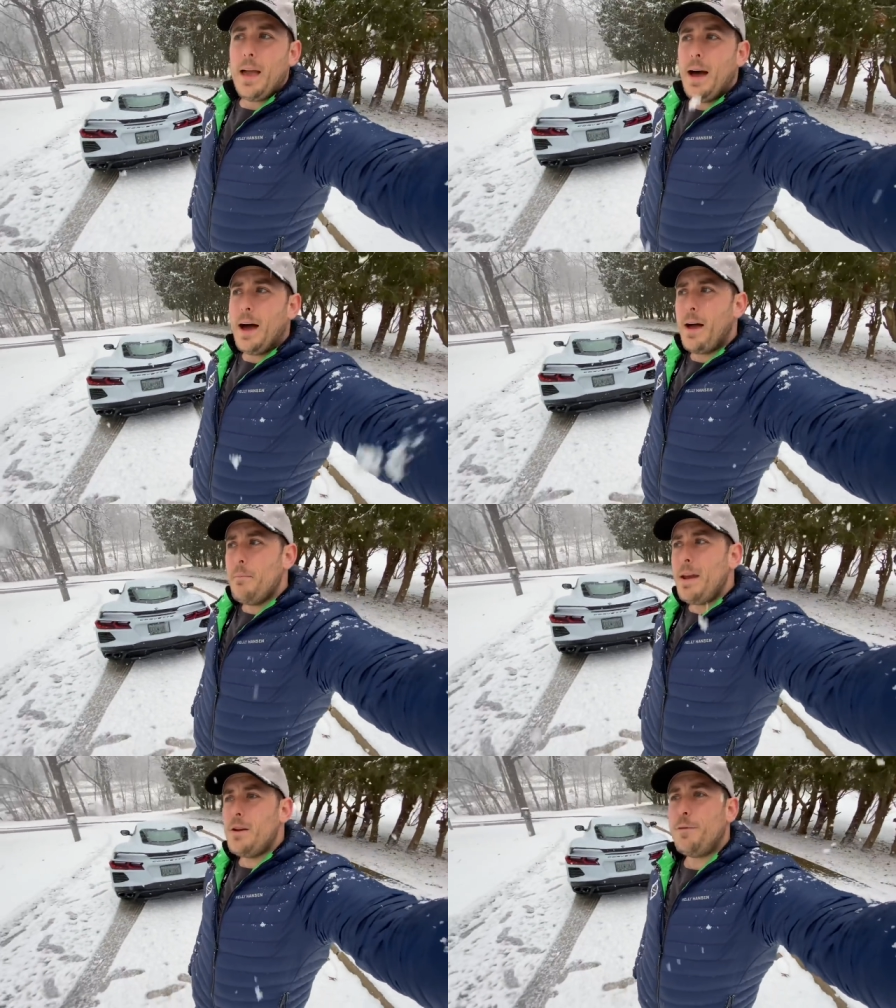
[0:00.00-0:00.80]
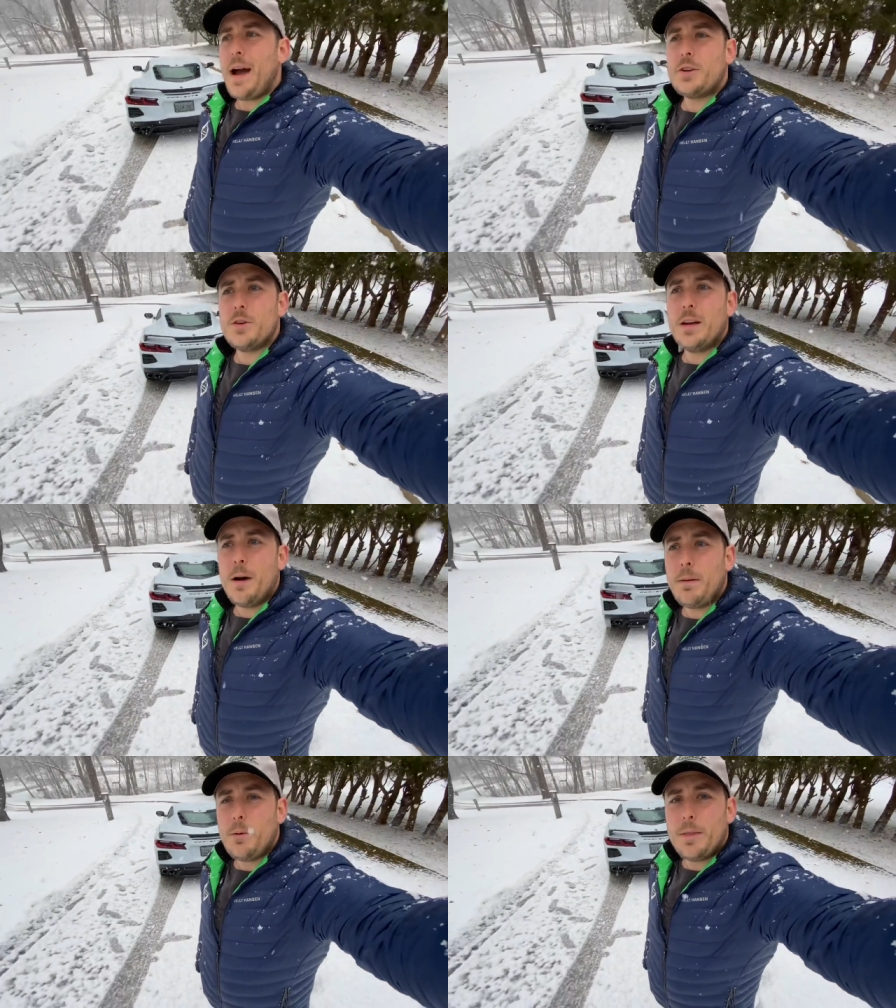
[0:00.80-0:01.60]
uh, a manufacturing
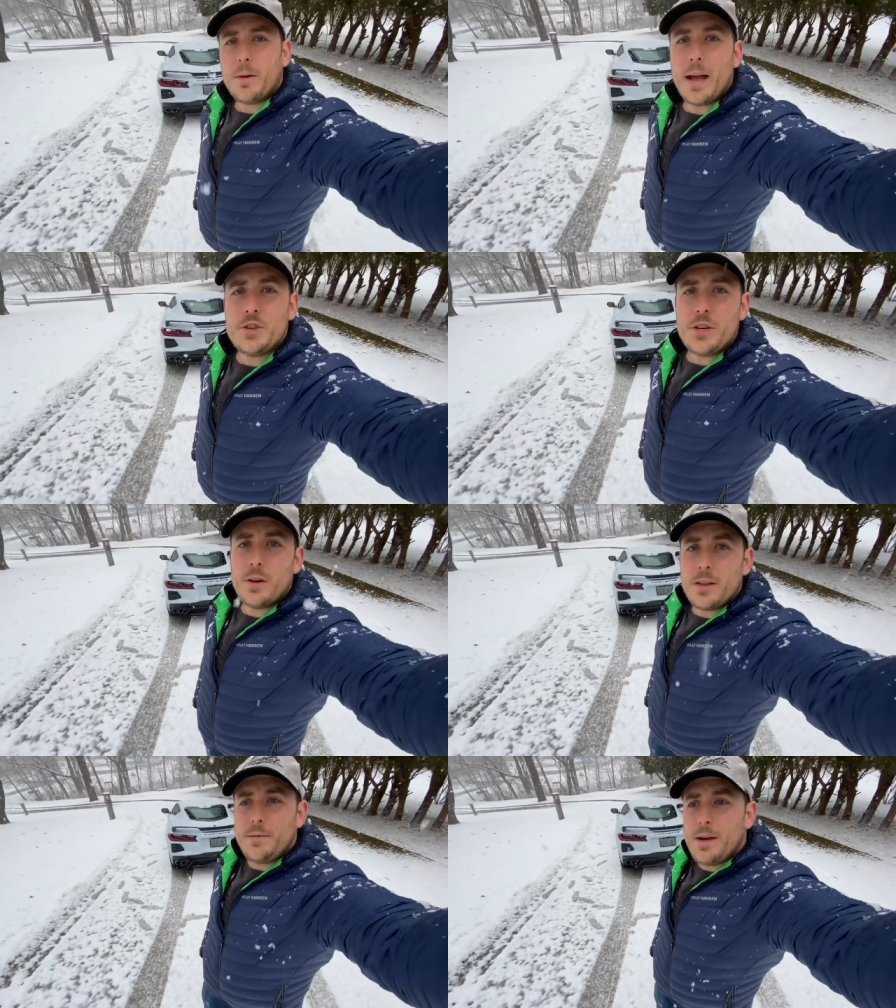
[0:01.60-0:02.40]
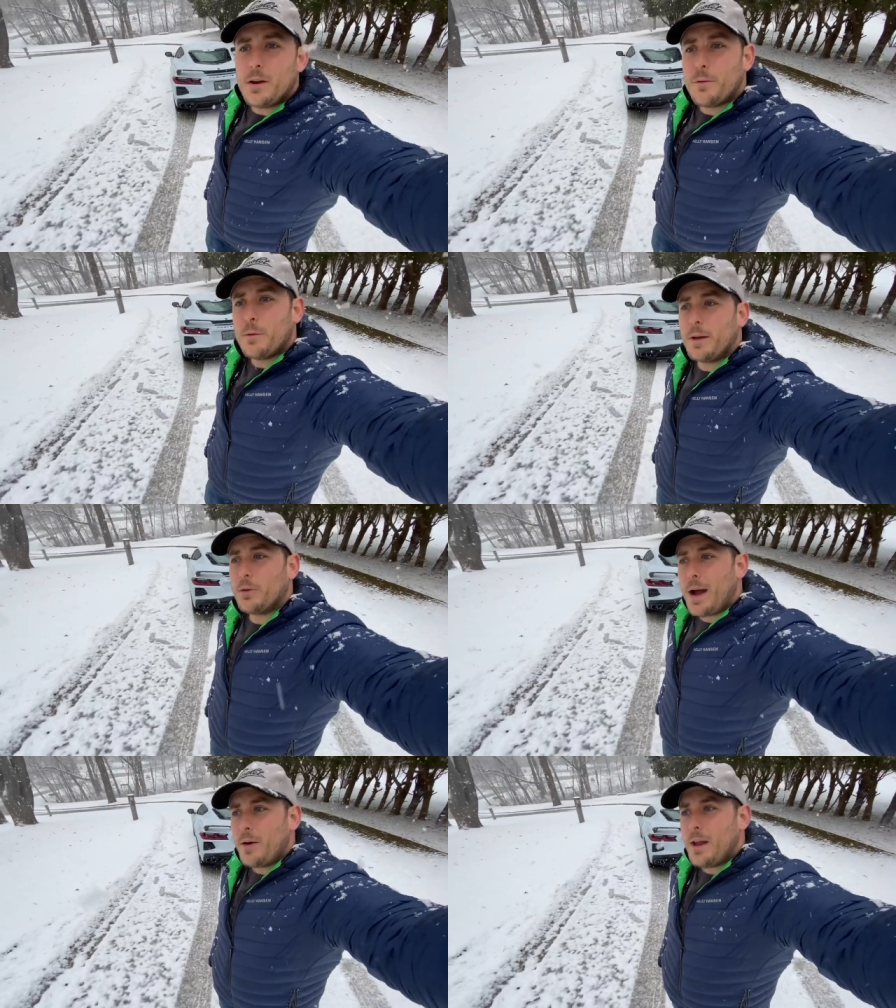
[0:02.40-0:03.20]
company when they're engineering the vehicle from the
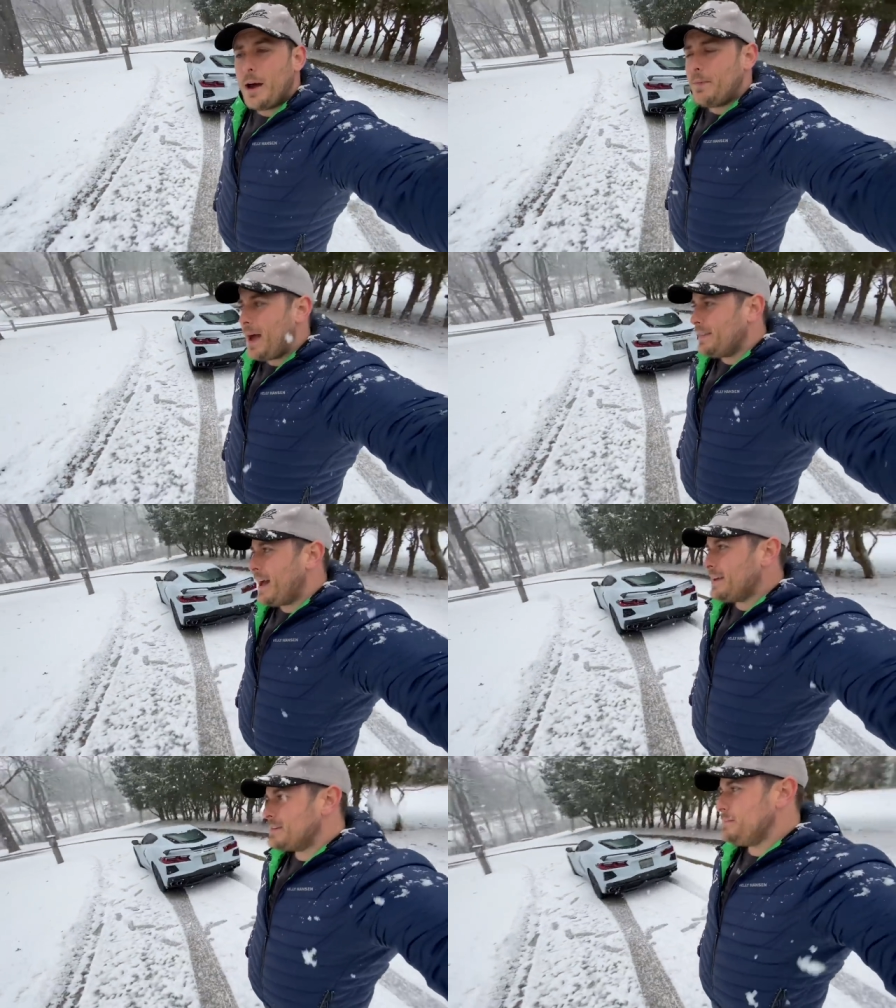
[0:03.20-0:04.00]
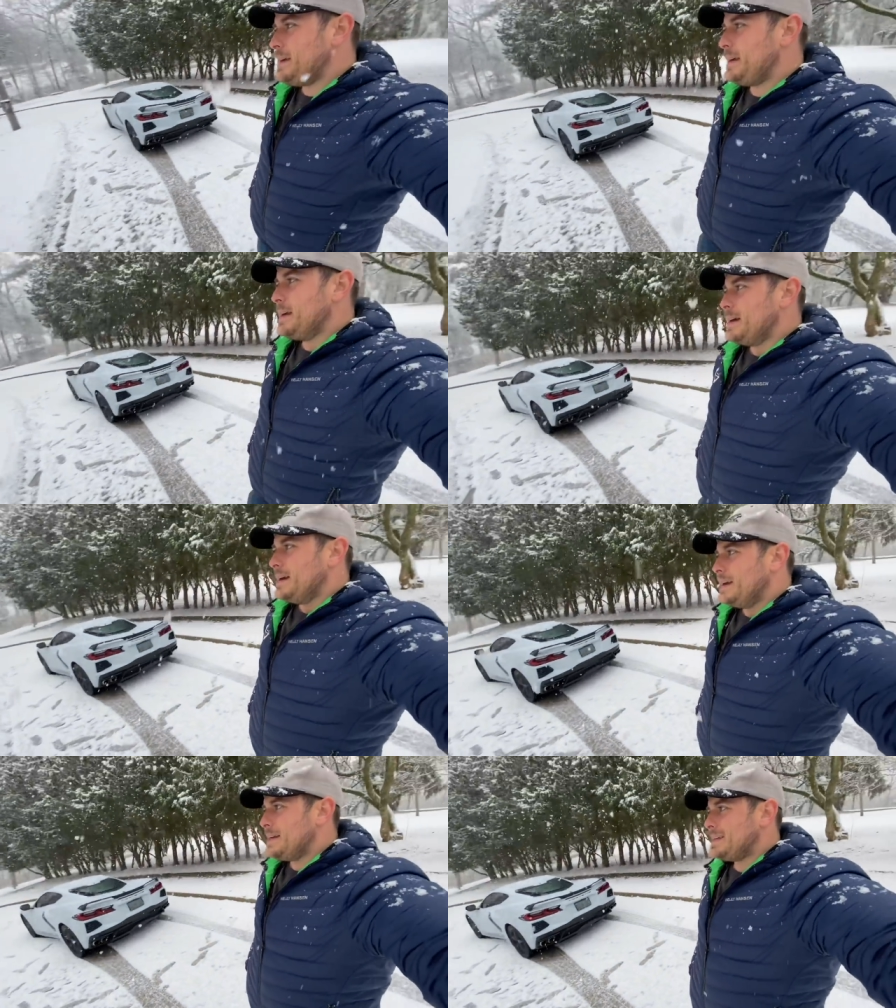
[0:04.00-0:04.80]
ground up. That that to me
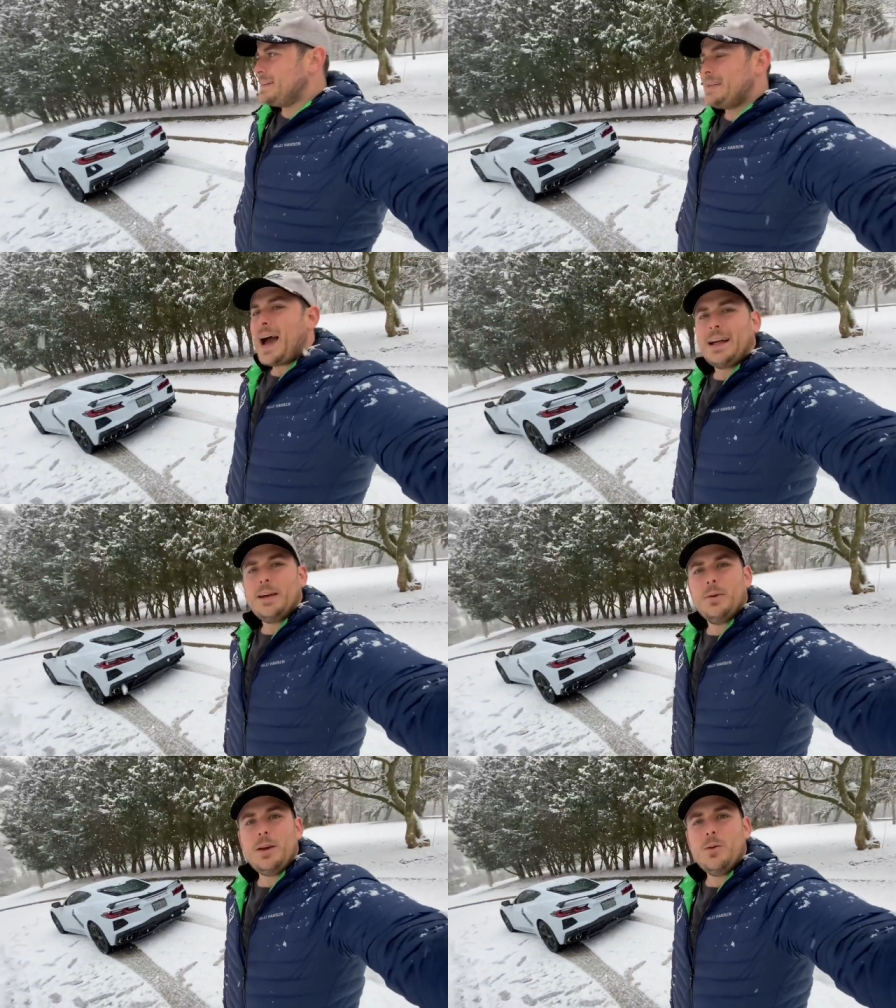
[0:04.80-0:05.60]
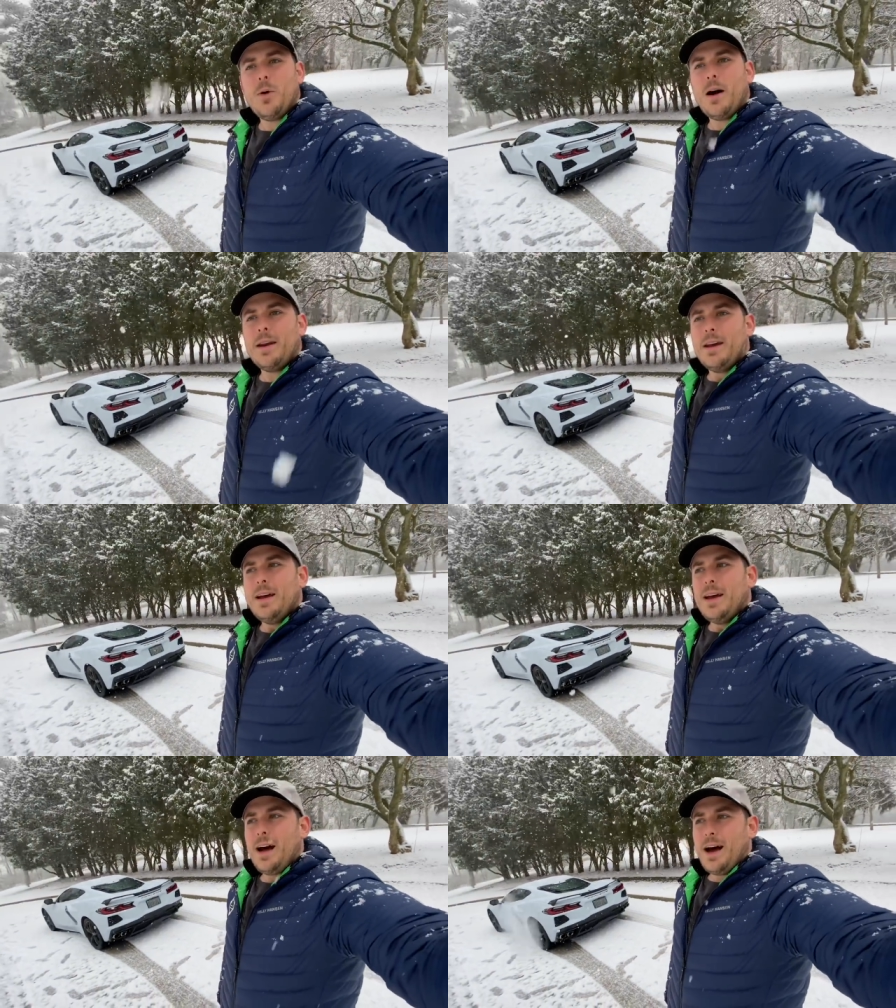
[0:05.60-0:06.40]
is exactly what you want
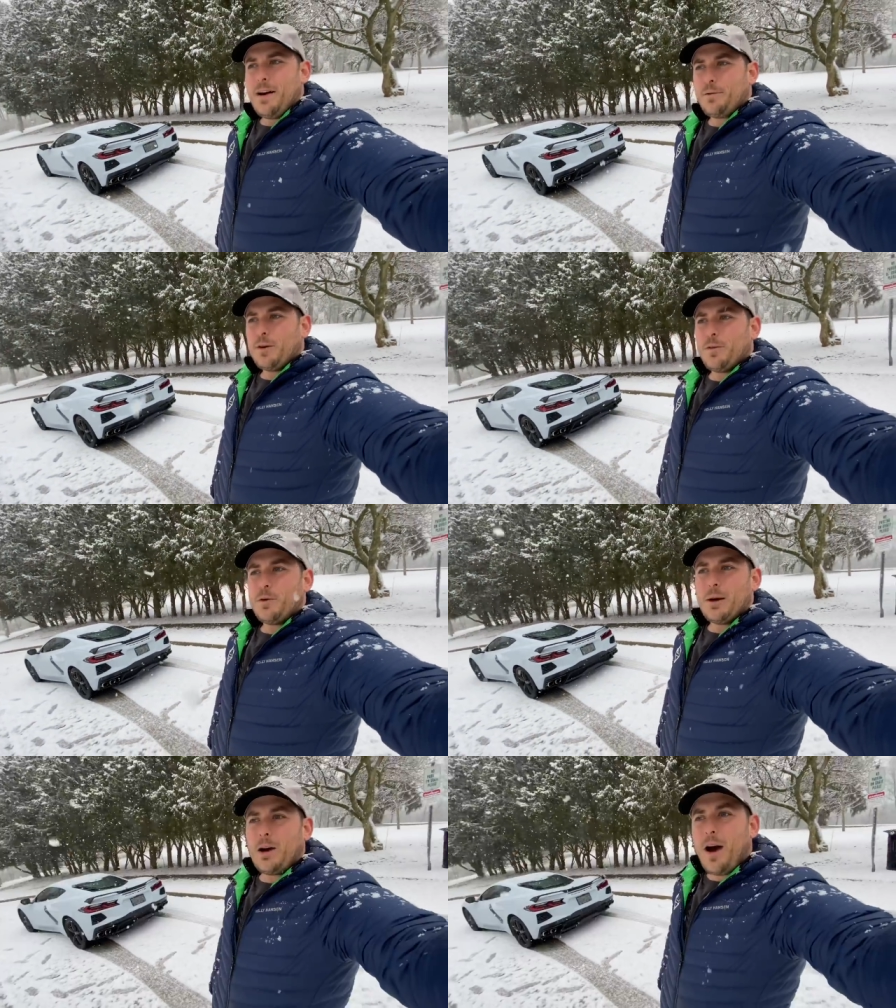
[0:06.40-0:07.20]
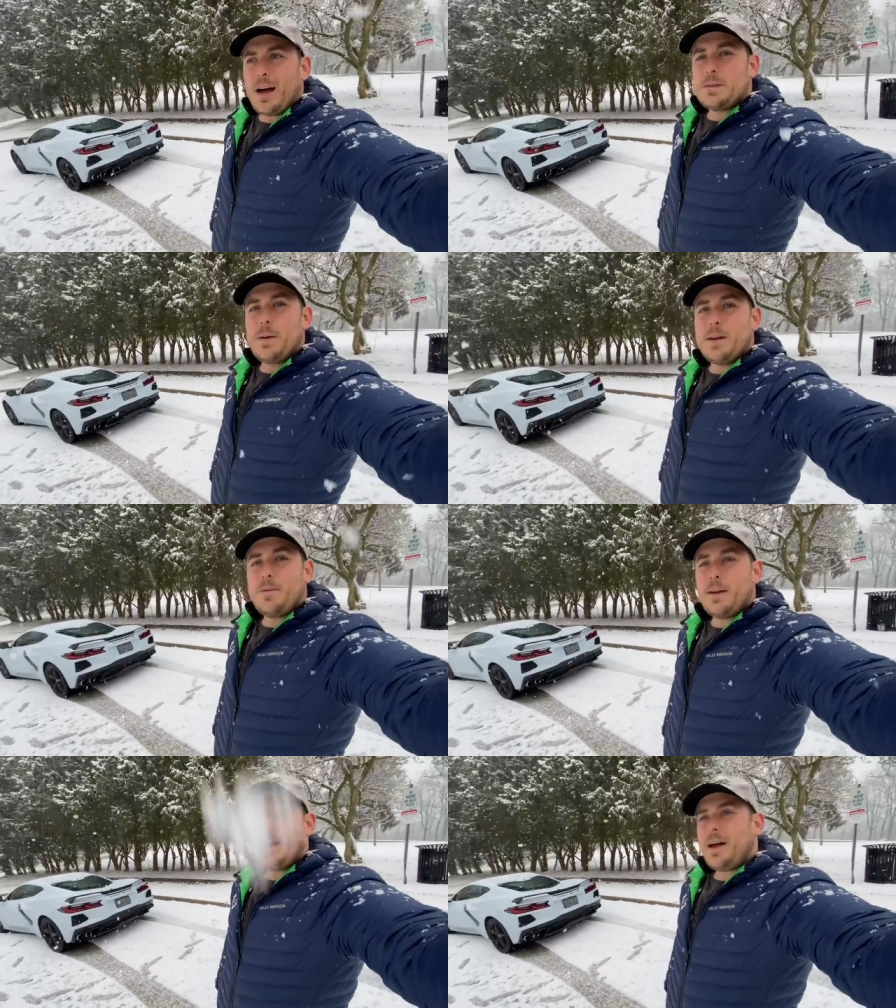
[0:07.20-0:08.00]
uh, for from a cost
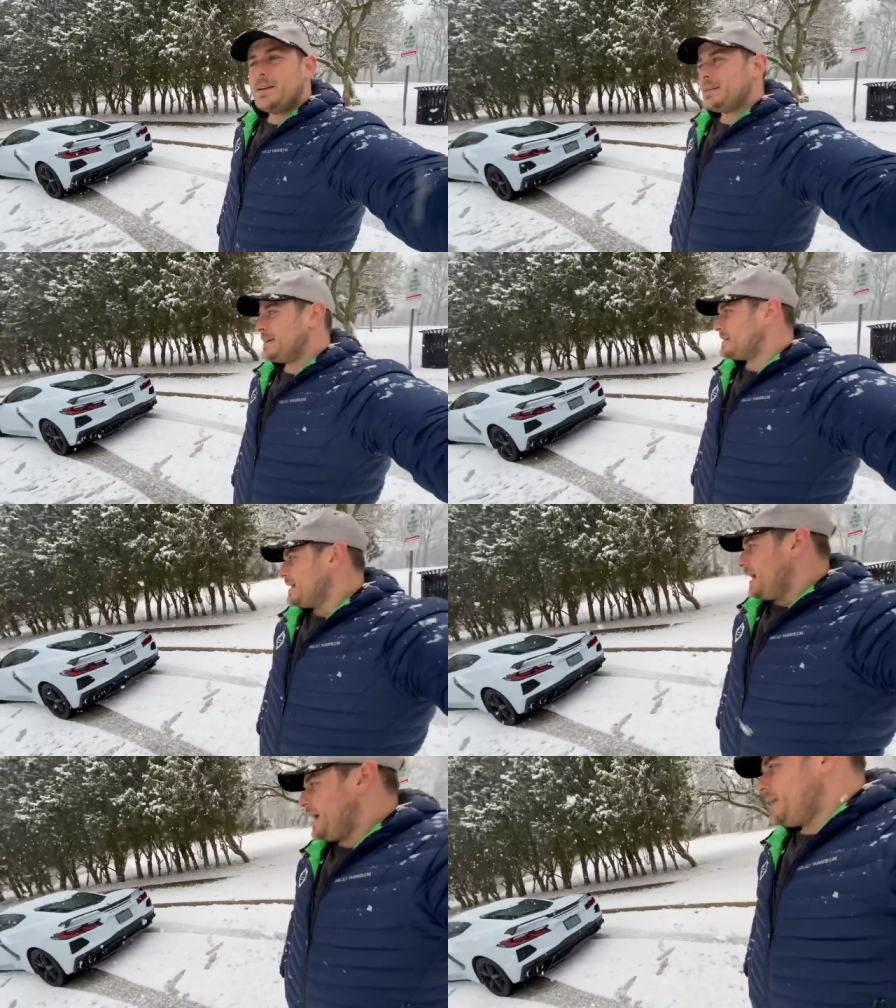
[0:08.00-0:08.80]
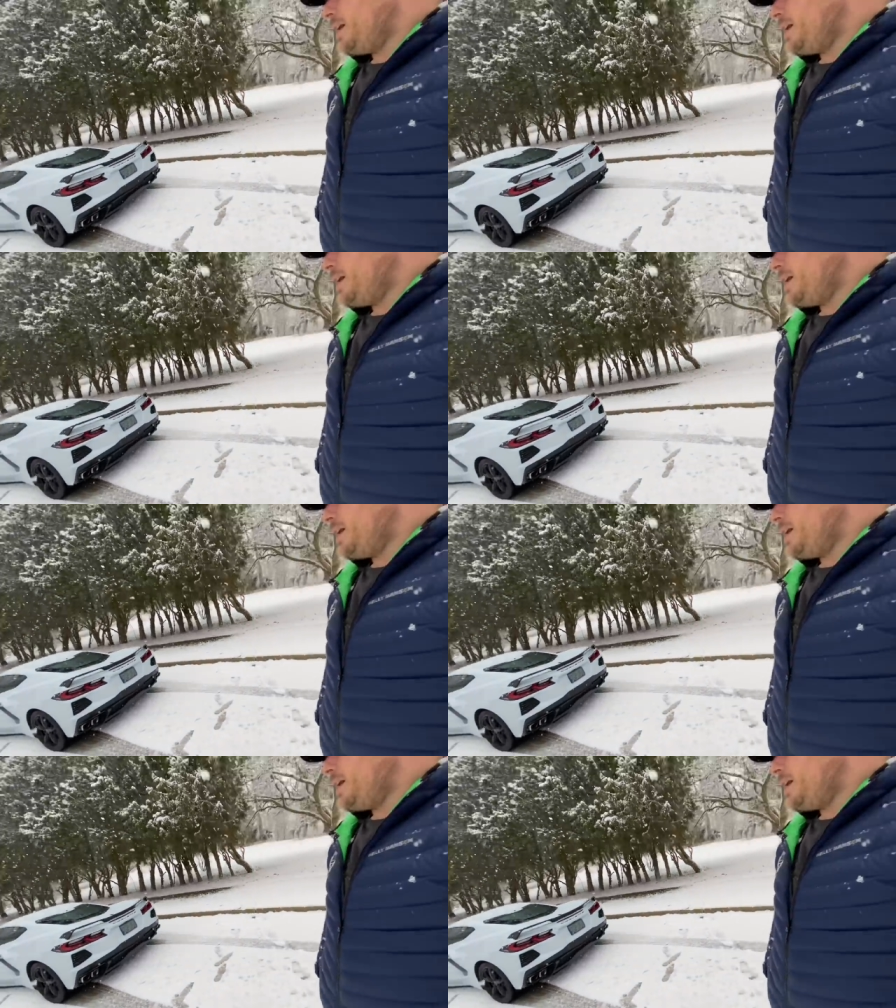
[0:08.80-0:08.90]
benefit analysis and then